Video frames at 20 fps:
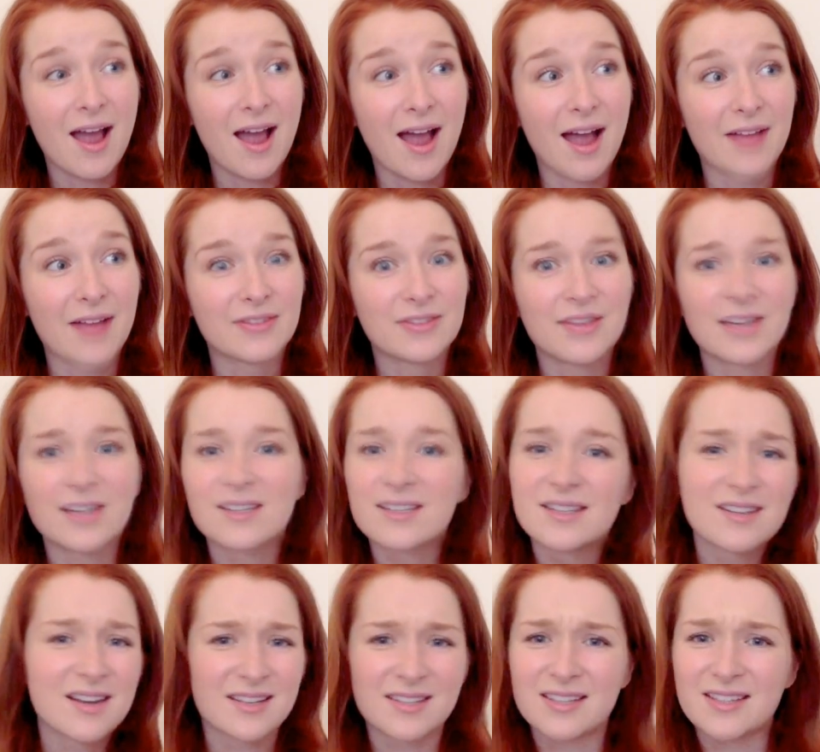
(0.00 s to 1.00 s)
And that
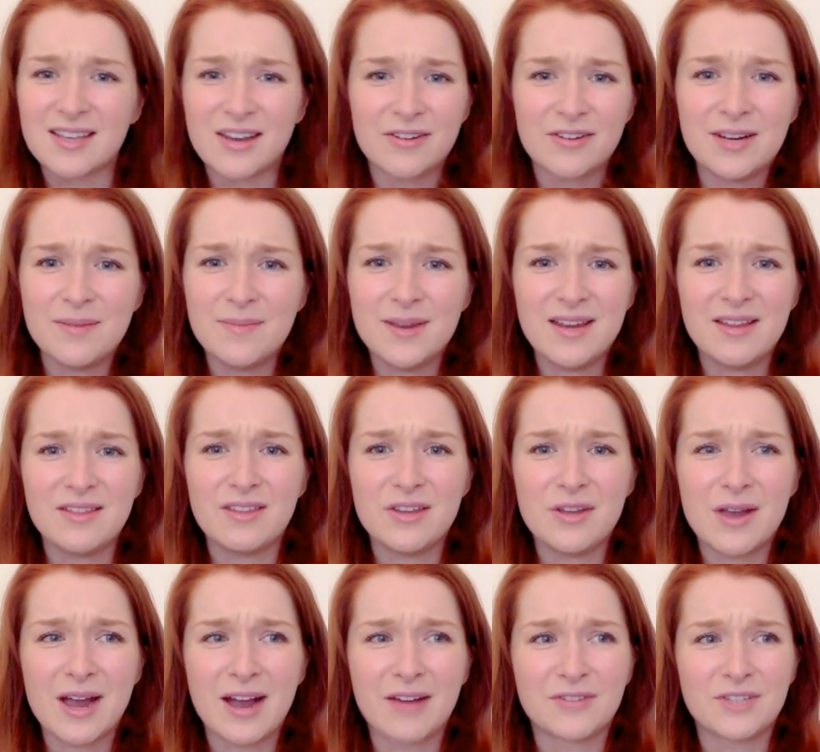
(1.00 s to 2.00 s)
doesn't necessarily mean that
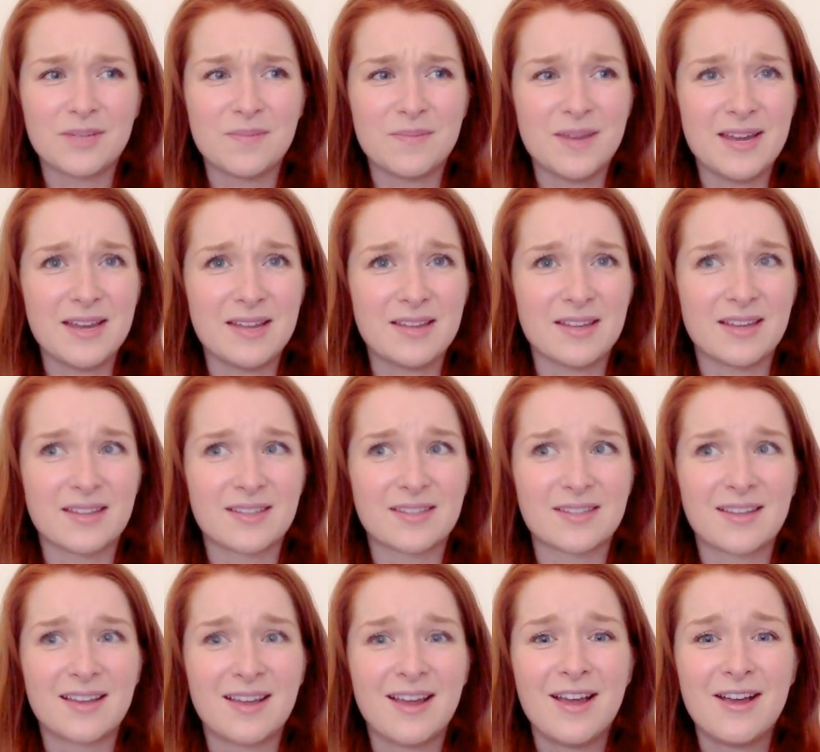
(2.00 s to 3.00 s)
you have to be
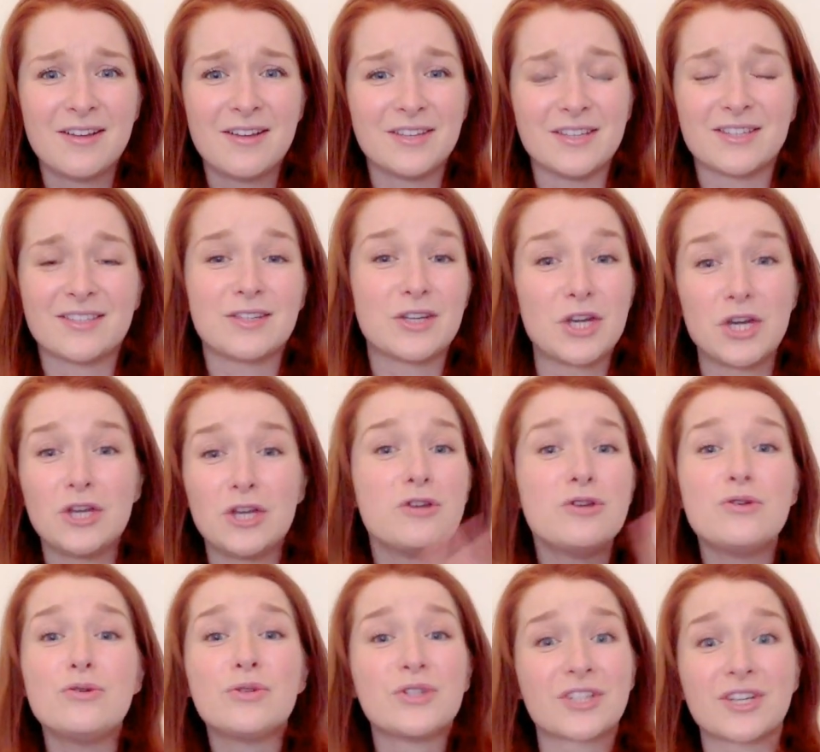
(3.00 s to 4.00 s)
this
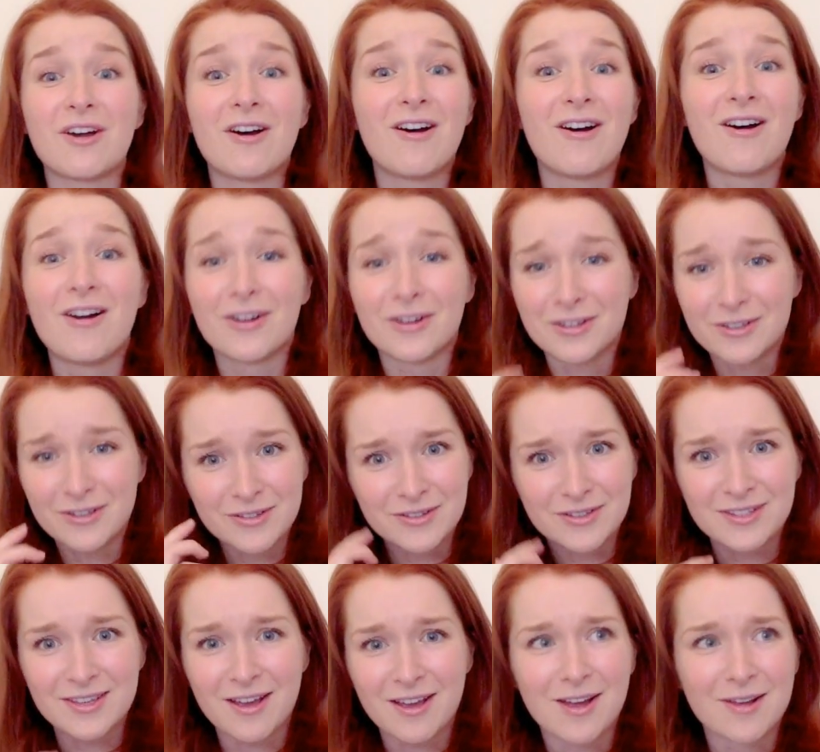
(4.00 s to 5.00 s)
huge star
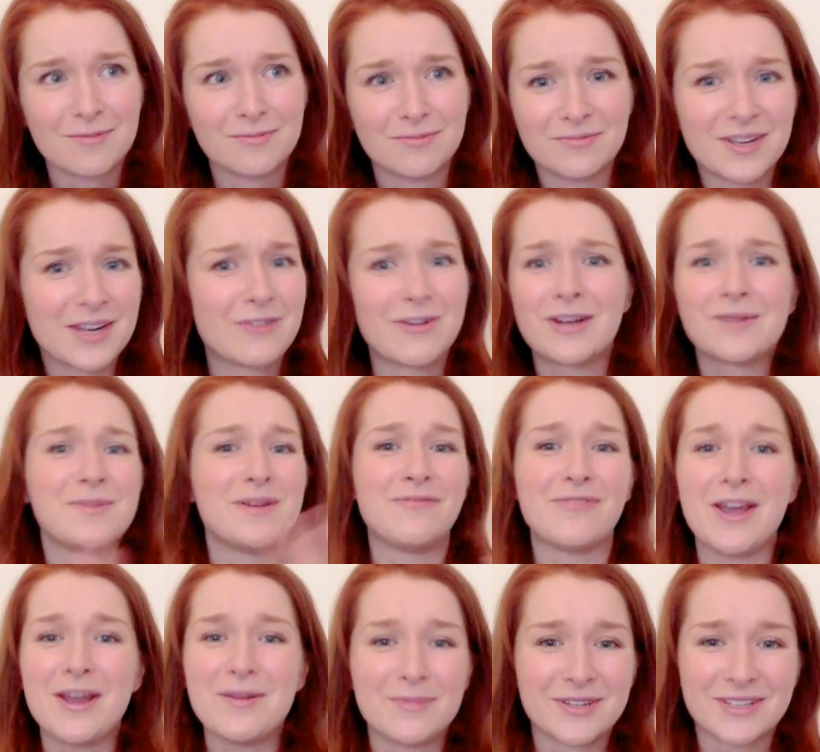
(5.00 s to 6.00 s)
who's incredibly
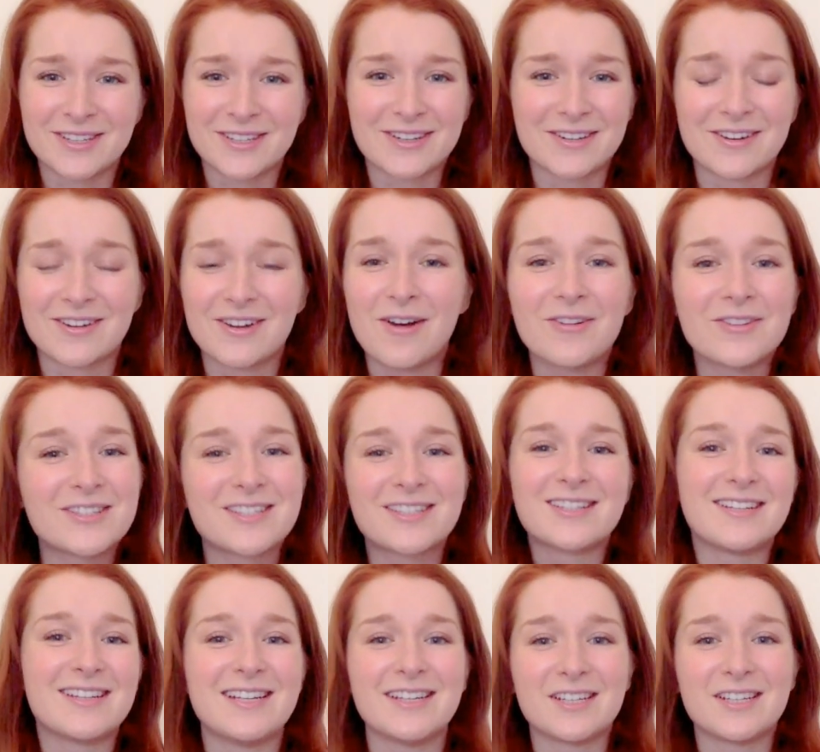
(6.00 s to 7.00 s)
famous and
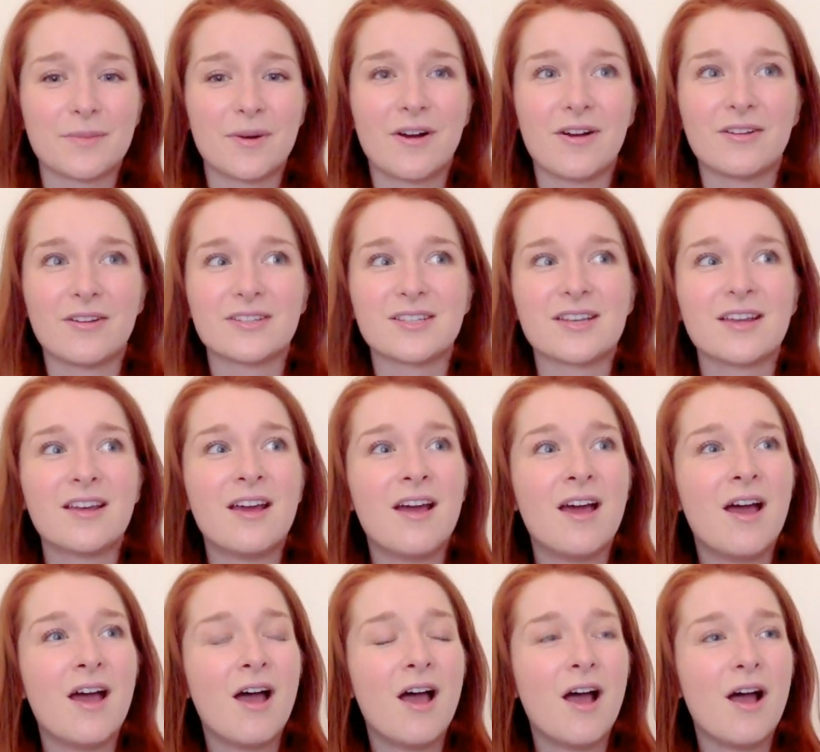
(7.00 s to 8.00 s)
constantly in demand.
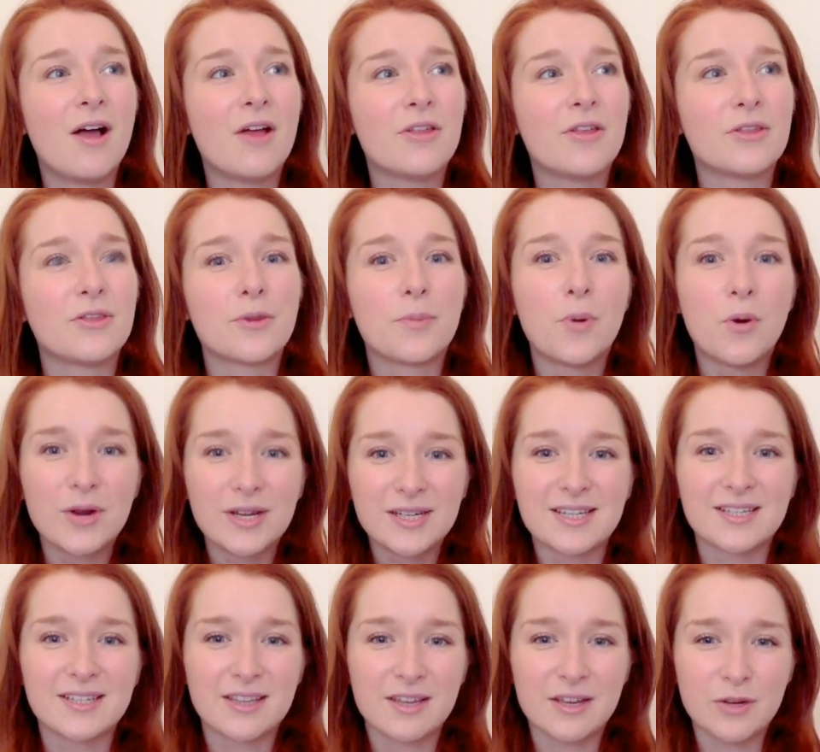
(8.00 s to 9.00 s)
The point
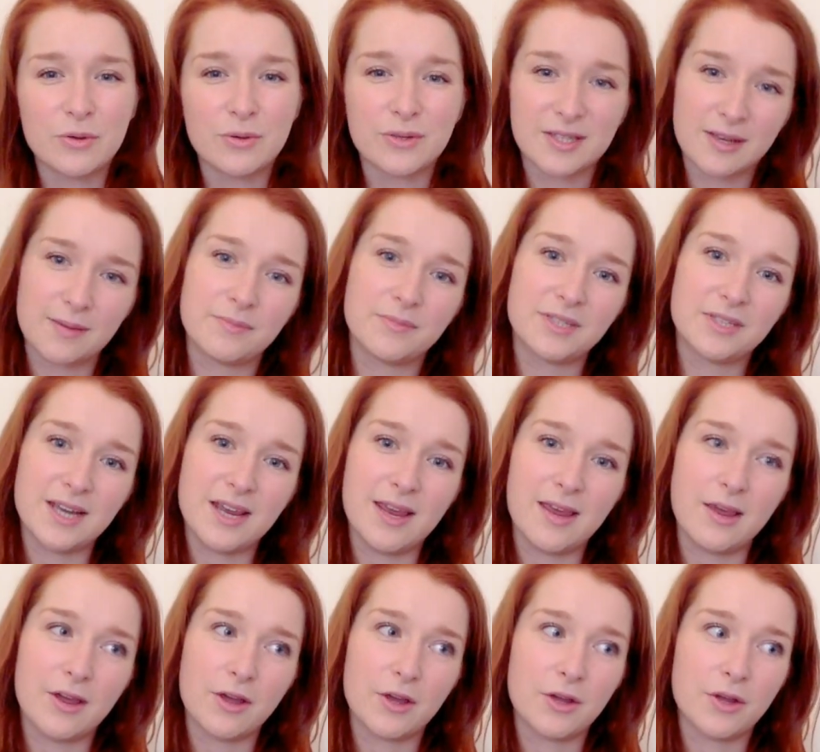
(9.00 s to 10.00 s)
is that you're
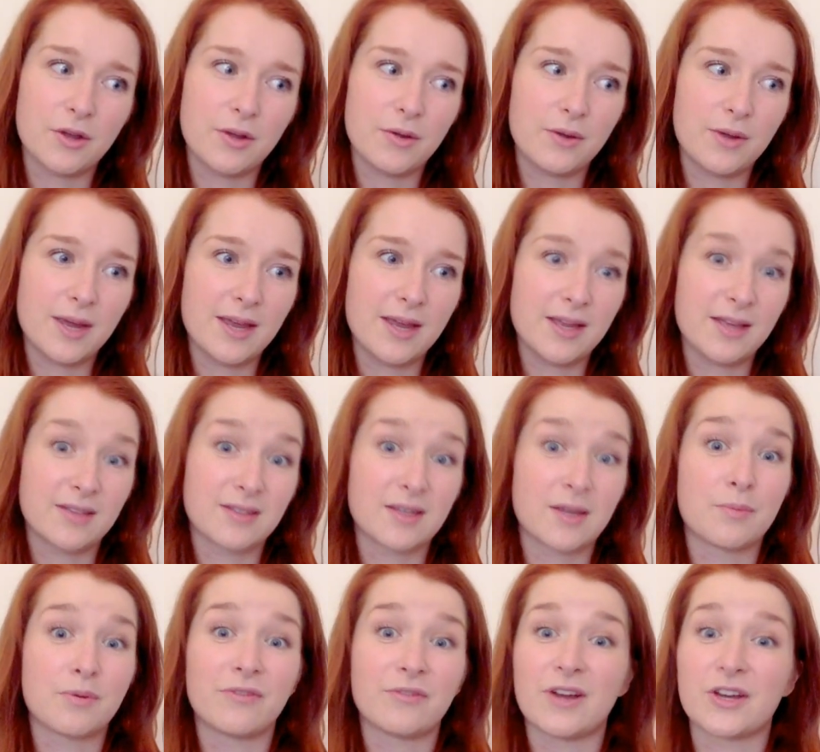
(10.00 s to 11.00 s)
somebody who is a
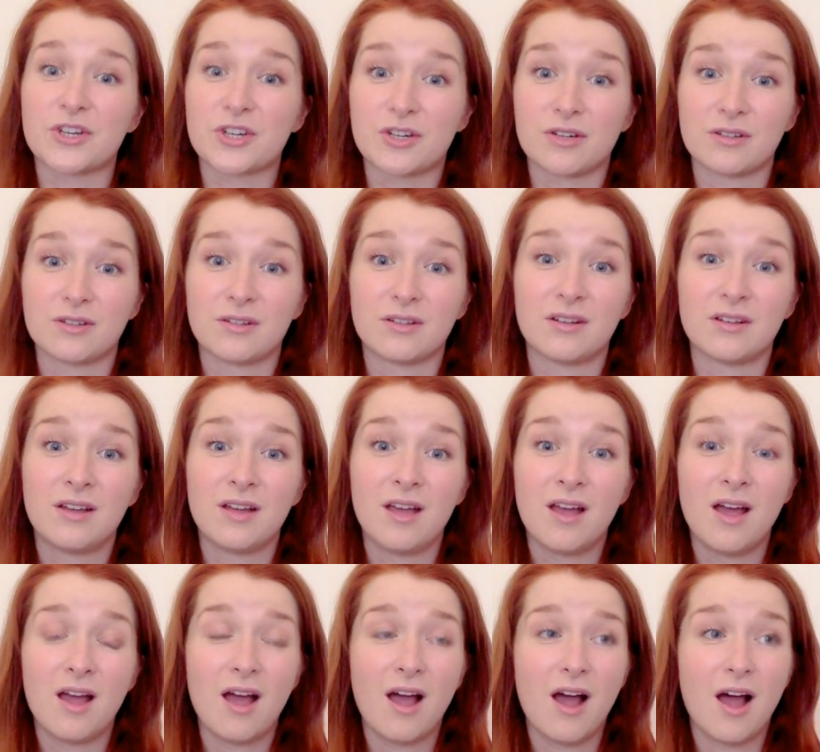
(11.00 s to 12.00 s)
professional,
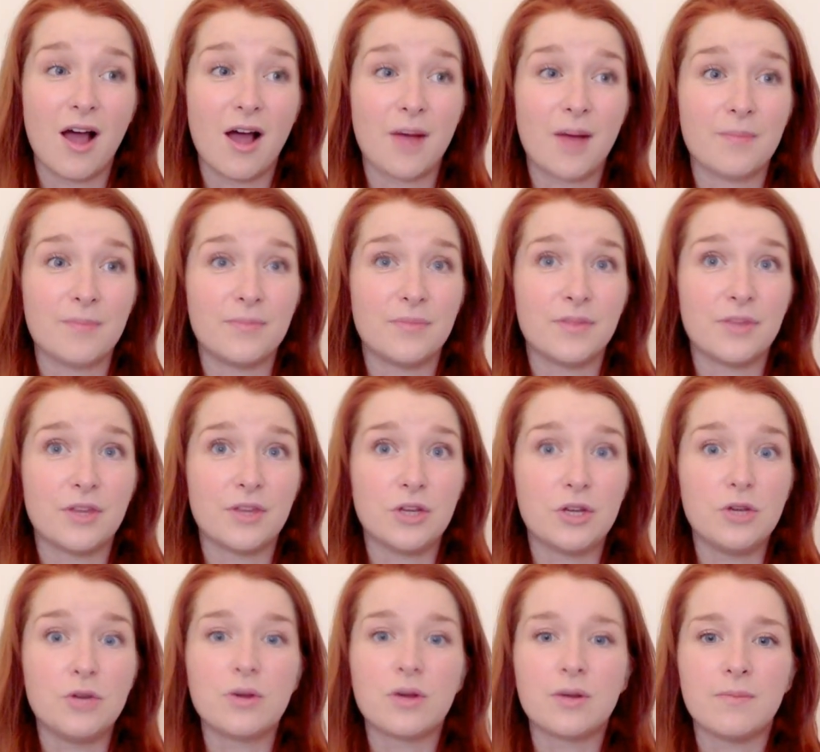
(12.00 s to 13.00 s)

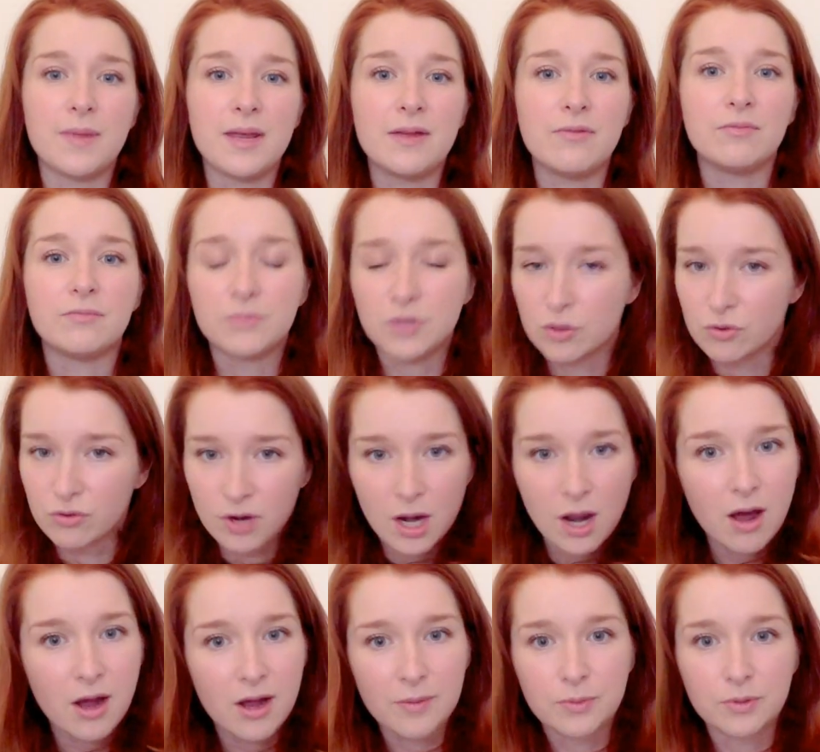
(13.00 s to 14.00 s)
that you're
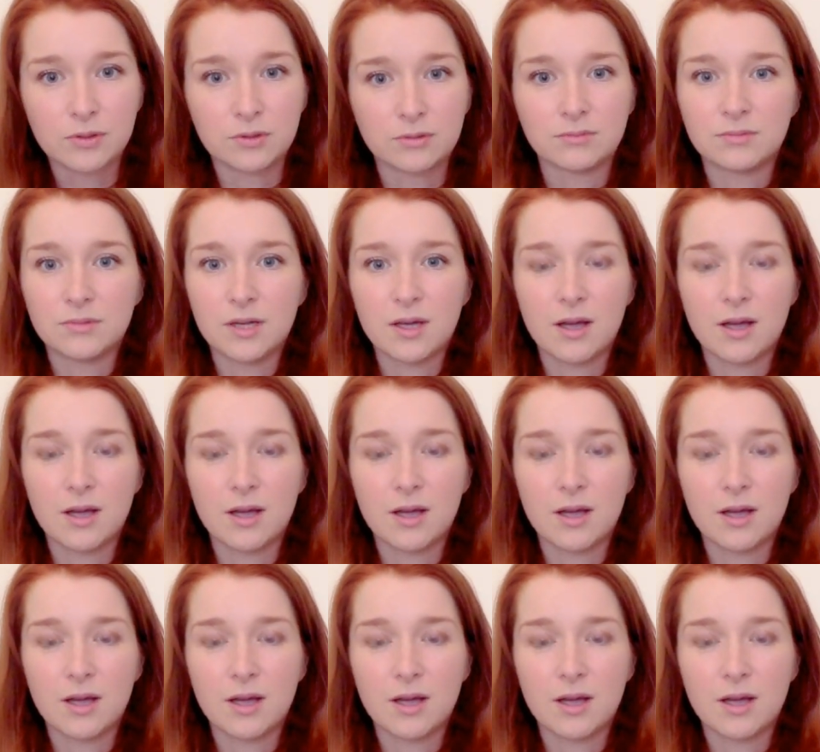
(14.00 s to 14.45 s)
reliable,